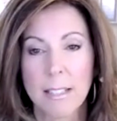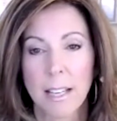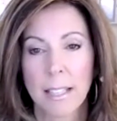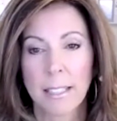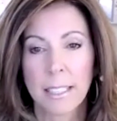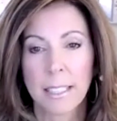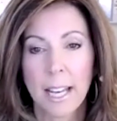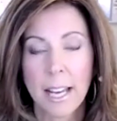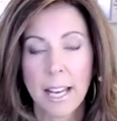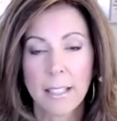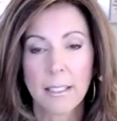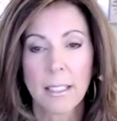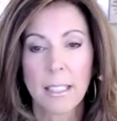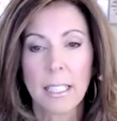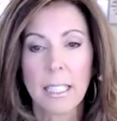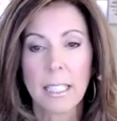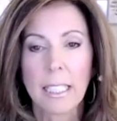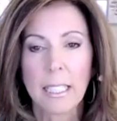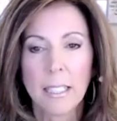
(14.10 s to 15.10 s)
And yet,
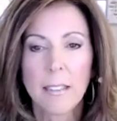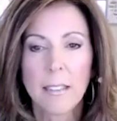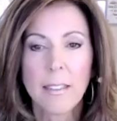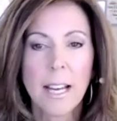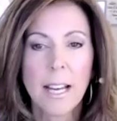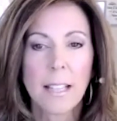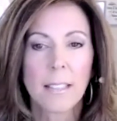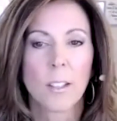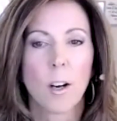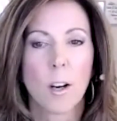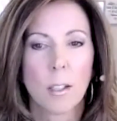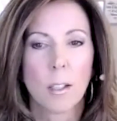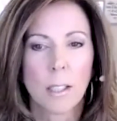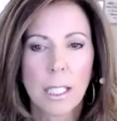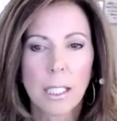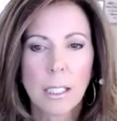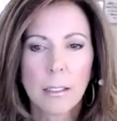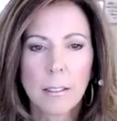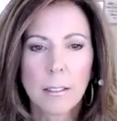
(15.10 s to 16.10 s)
in that
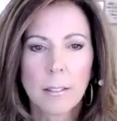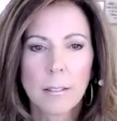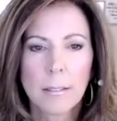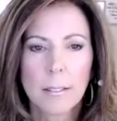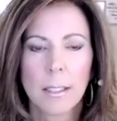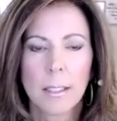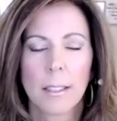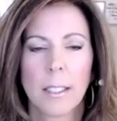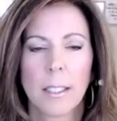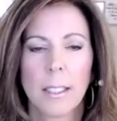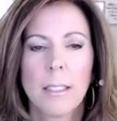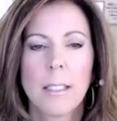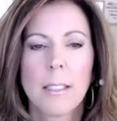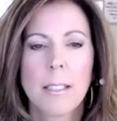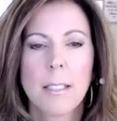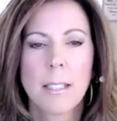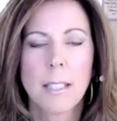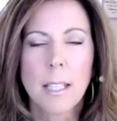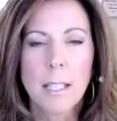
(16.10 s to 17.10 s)
longing, in the
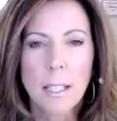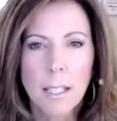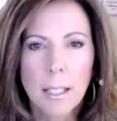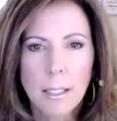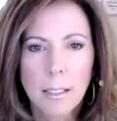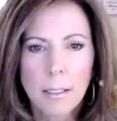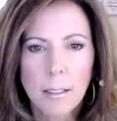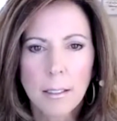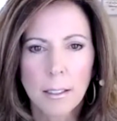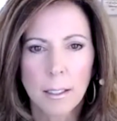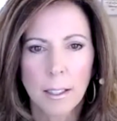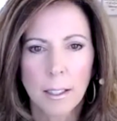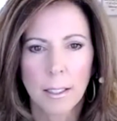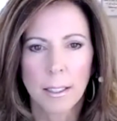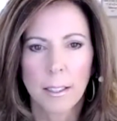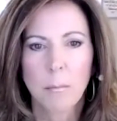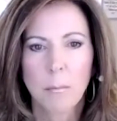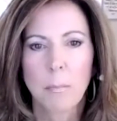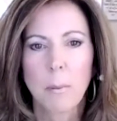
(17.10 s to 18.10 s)
seeking, and
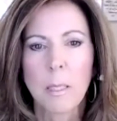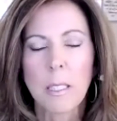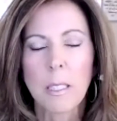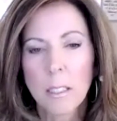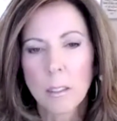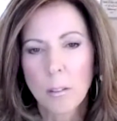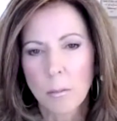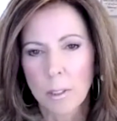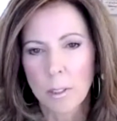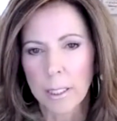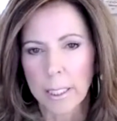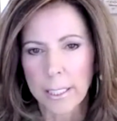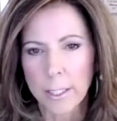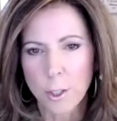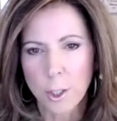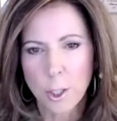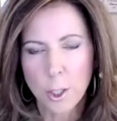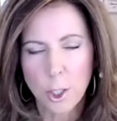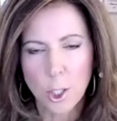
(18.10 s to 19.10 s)
in being in
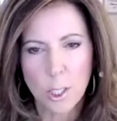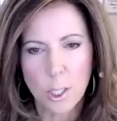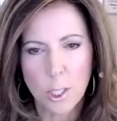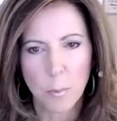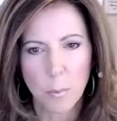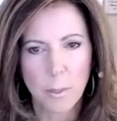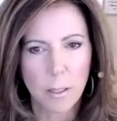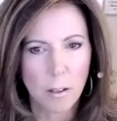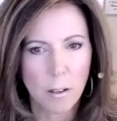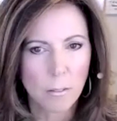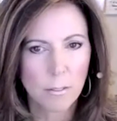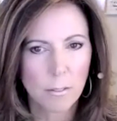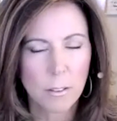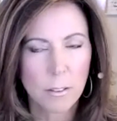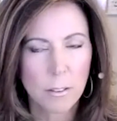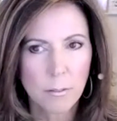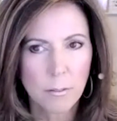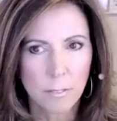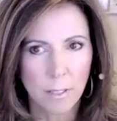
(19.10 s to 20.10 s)
relationship, we
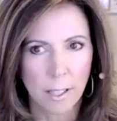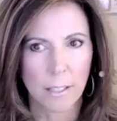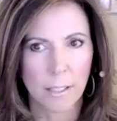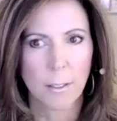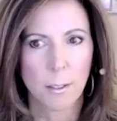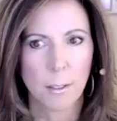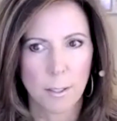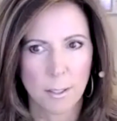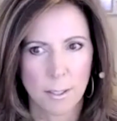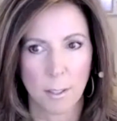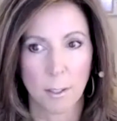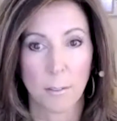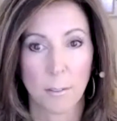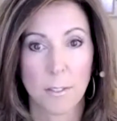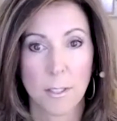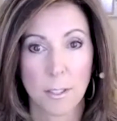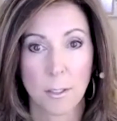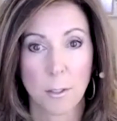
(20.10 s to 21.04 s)
often find ourselves in